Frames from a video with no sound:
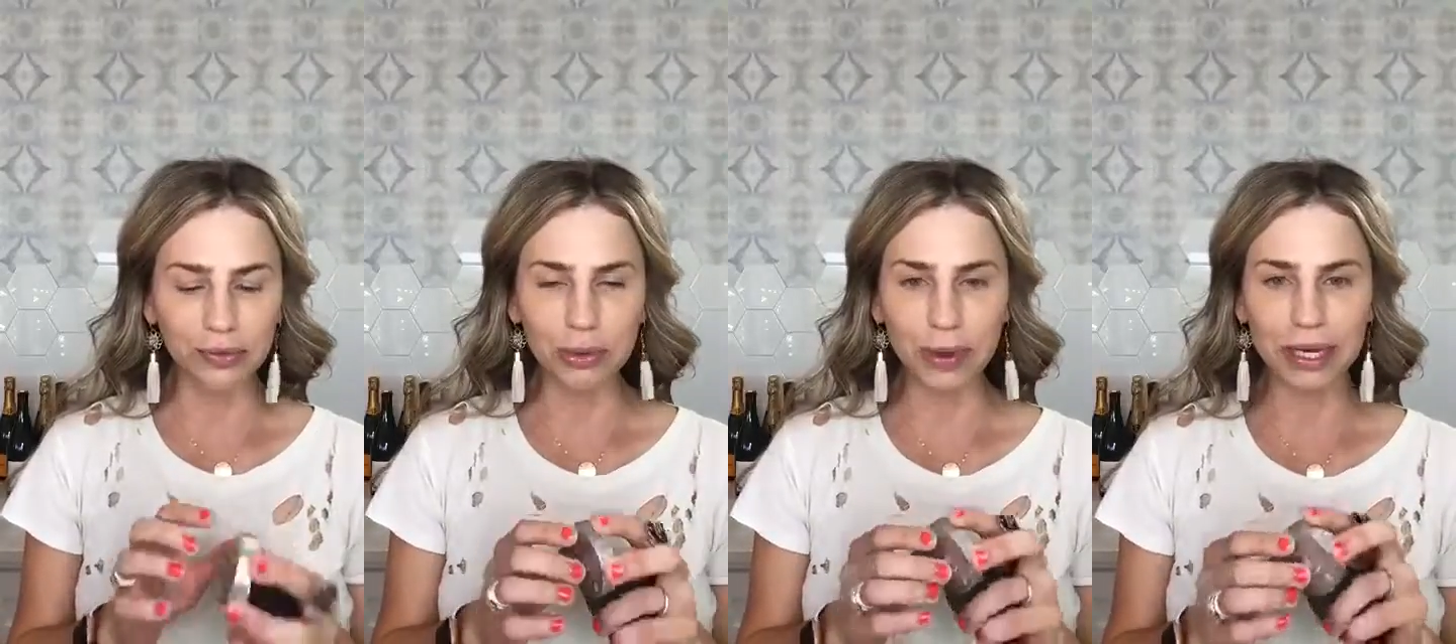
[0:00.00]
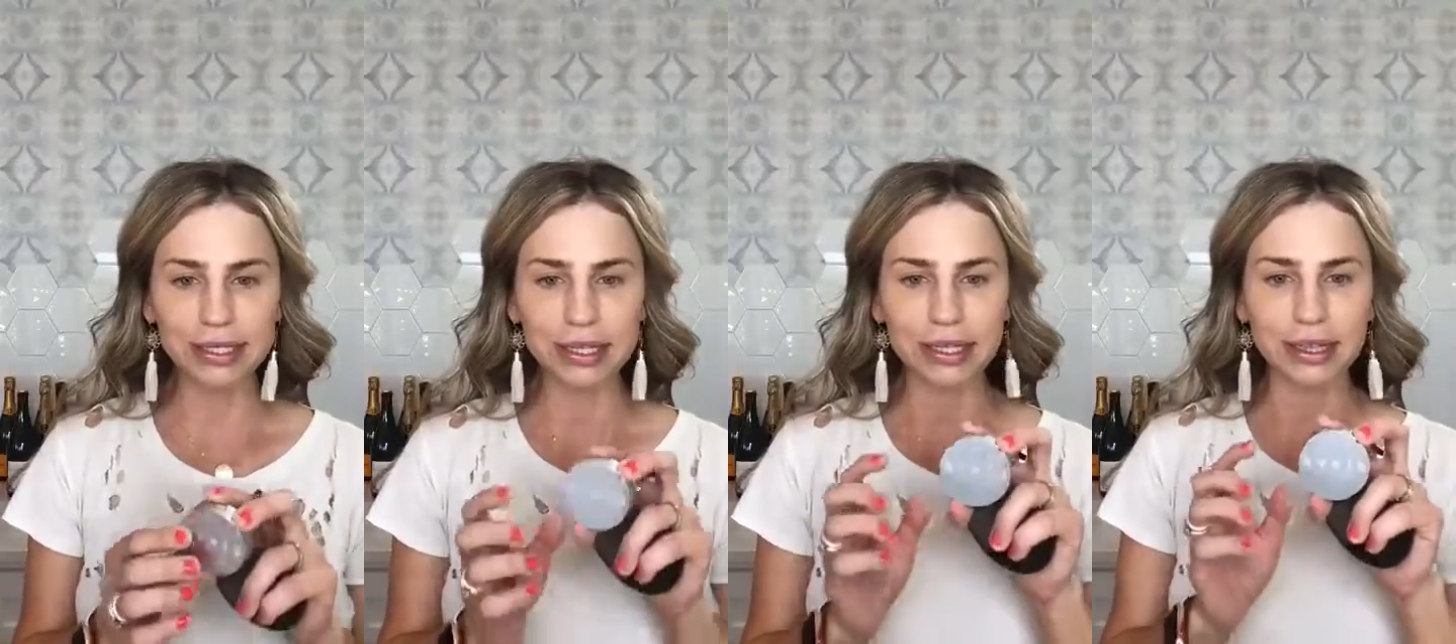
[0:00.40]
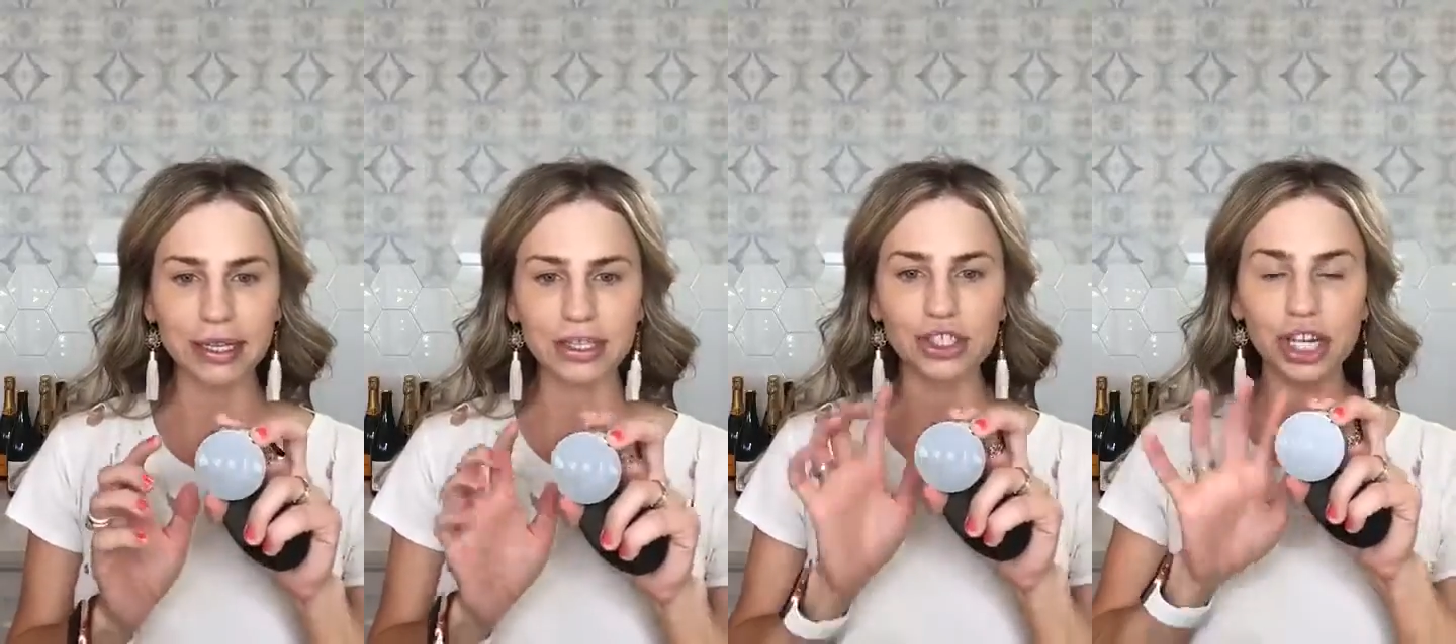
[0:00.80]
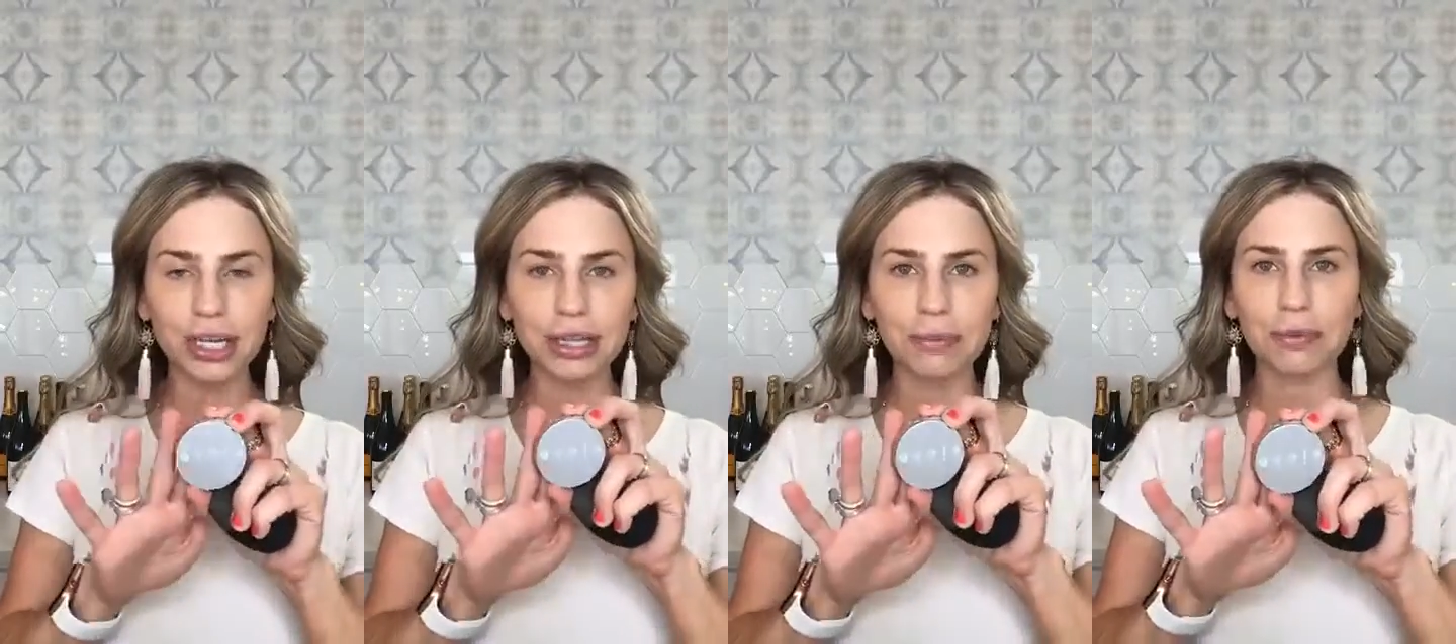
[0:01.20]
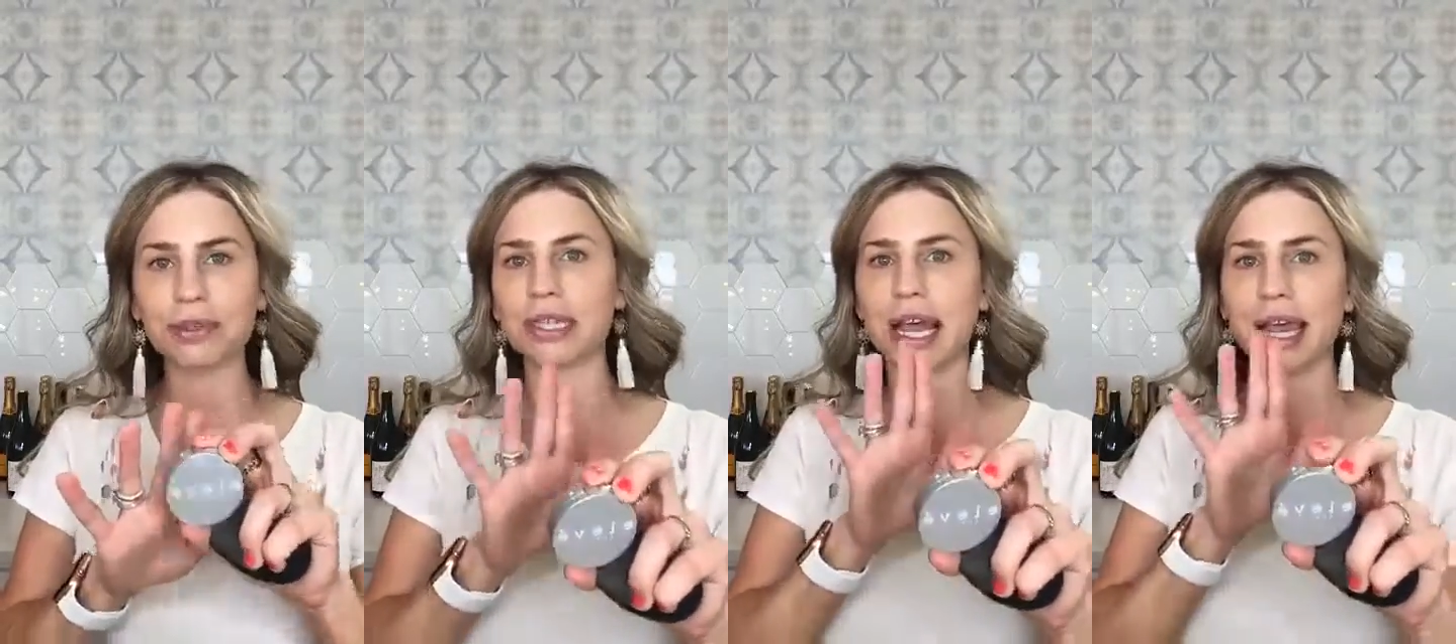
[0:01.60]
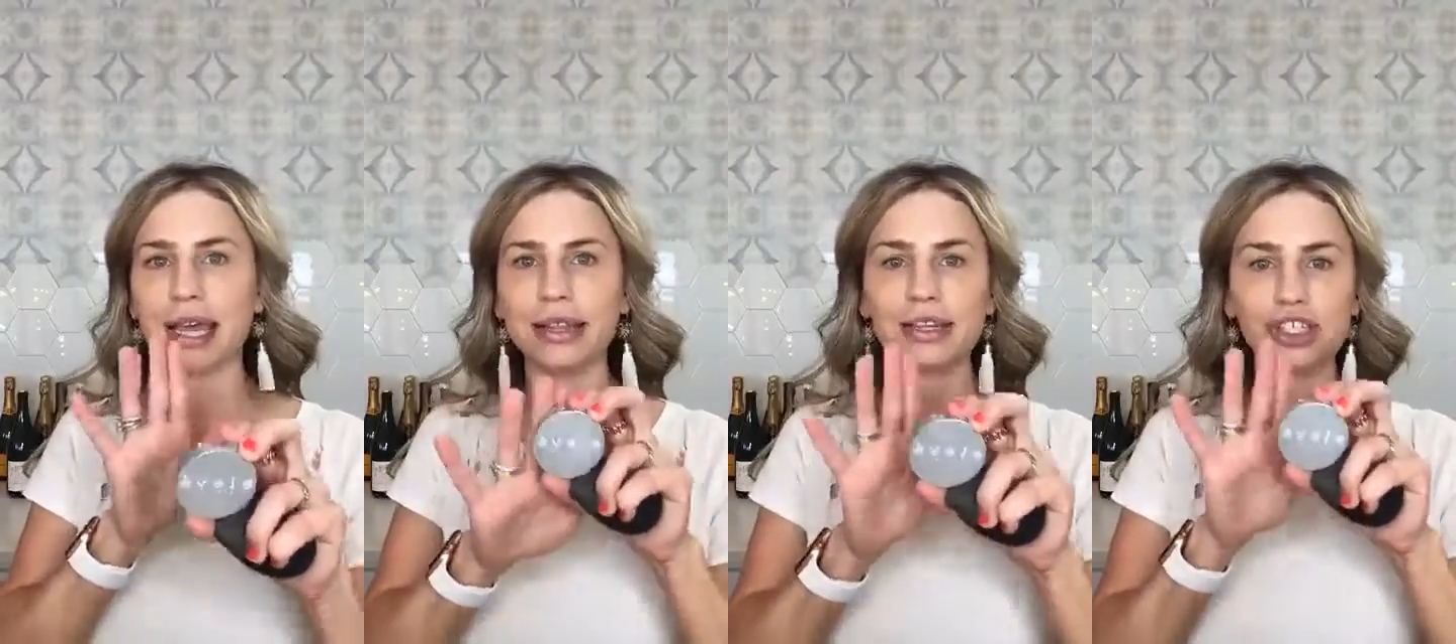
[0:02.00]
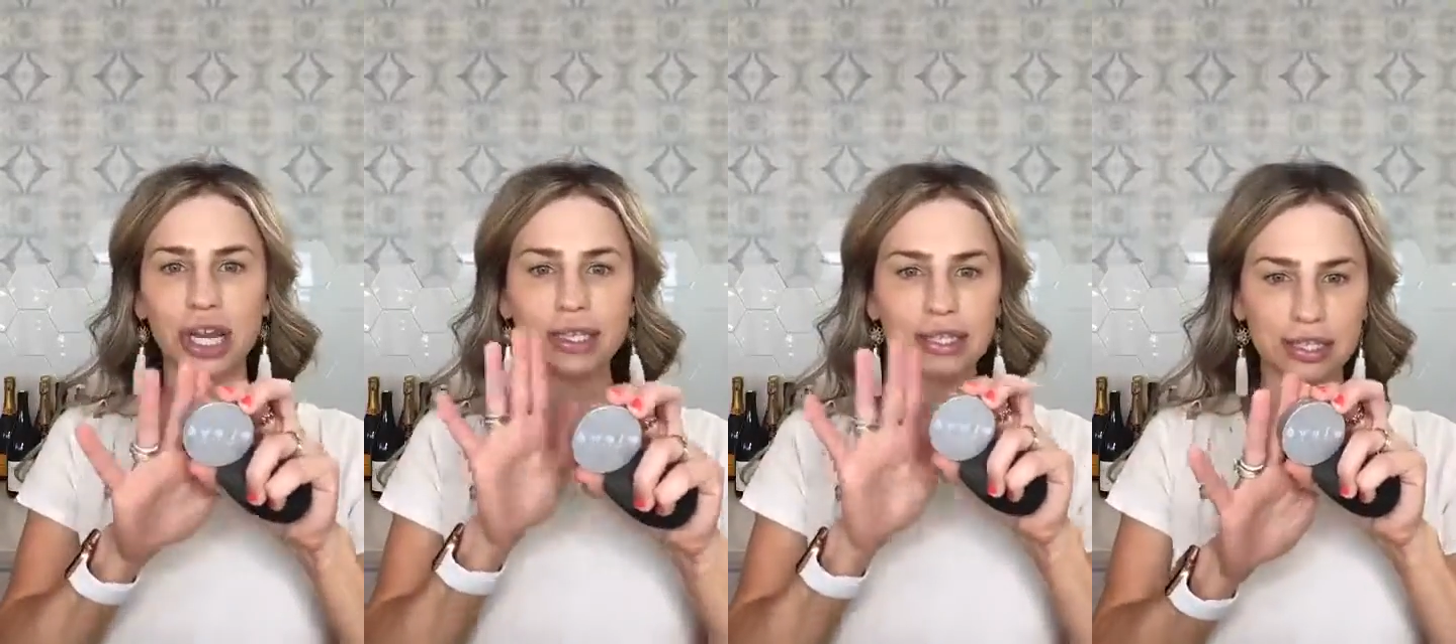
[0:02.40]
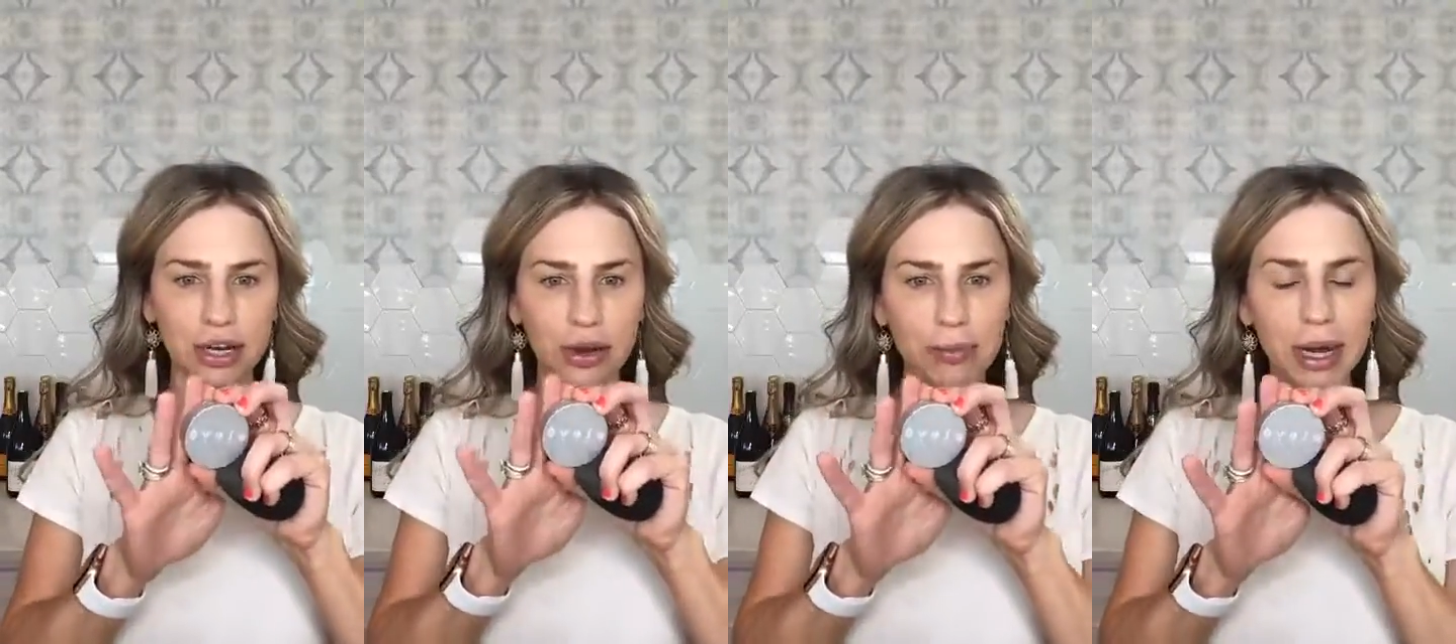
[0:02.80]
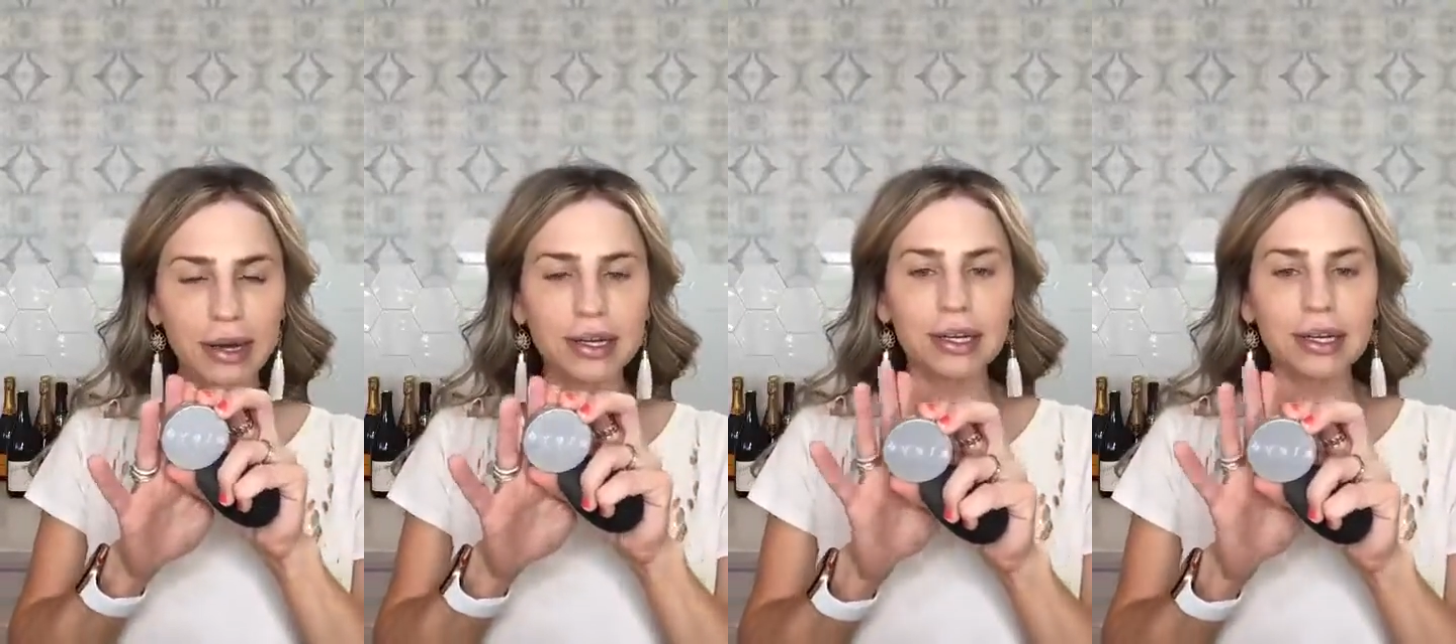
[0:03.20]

we picked the Cheek and Lip Rosé in the shade Sonoma.